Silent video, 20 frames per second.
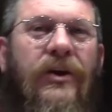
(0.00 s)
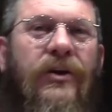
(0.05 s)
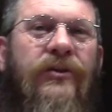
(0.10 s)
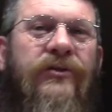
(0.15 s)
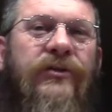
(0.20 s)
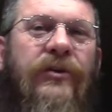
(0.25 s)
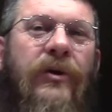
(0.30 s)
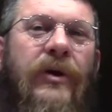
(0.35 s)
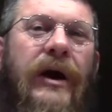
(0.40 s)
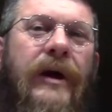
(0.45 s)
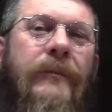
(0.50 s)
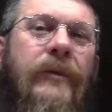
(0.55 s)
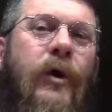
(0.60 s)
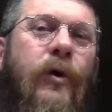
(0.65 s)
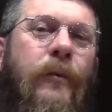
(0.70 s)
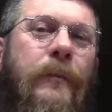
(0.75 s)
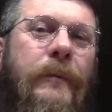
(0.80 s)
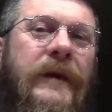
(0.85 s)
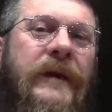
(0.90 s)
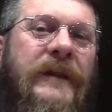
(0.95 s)
So I'm
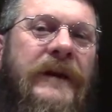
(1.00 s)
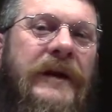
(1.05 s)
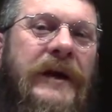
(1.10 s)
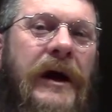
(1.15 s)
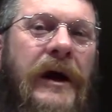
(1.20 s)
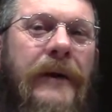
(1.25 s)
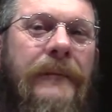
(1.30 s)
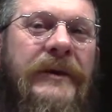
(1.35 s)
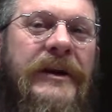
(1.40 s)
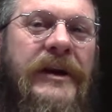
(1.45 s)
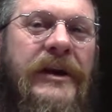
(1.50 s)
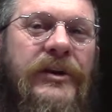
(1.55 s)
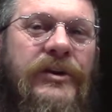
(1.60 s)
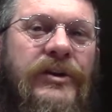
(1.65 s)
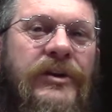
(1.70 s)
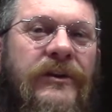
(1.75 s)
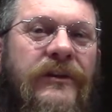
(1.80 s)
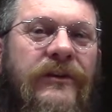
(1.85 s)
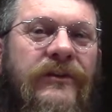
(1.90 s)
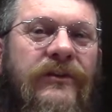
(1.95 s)
hoping the
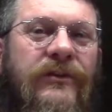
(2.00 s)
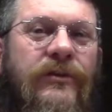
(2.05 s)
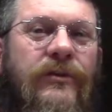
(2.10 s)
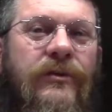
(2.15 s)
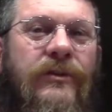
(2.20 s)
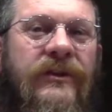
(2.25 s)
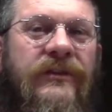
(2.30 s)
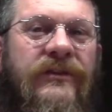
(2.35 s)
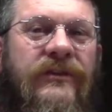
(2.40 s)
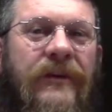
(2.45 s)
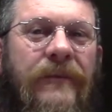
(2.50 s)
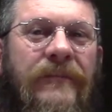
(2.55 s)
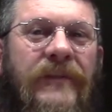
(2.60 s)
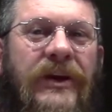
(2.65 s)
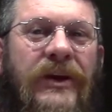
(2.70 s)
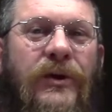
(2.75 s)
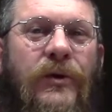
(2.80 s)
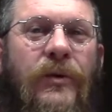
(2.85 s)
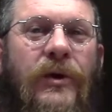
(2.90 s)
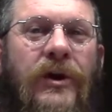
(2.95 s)
combination of the two is
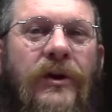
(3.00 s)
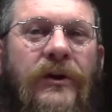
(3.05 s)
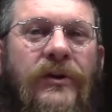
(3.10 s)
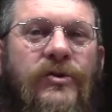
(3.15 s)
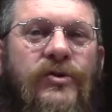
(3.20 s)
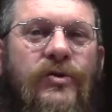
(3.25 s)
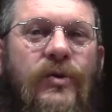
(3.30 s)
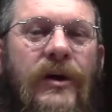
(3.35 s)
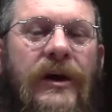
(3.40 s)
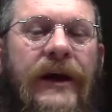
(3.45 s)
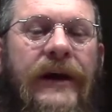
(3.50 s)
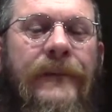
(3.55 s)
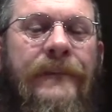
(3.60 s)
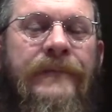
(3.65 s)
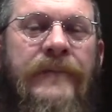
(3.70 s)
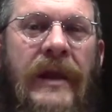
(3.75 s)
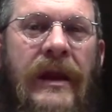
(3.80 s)
something you all enjoy.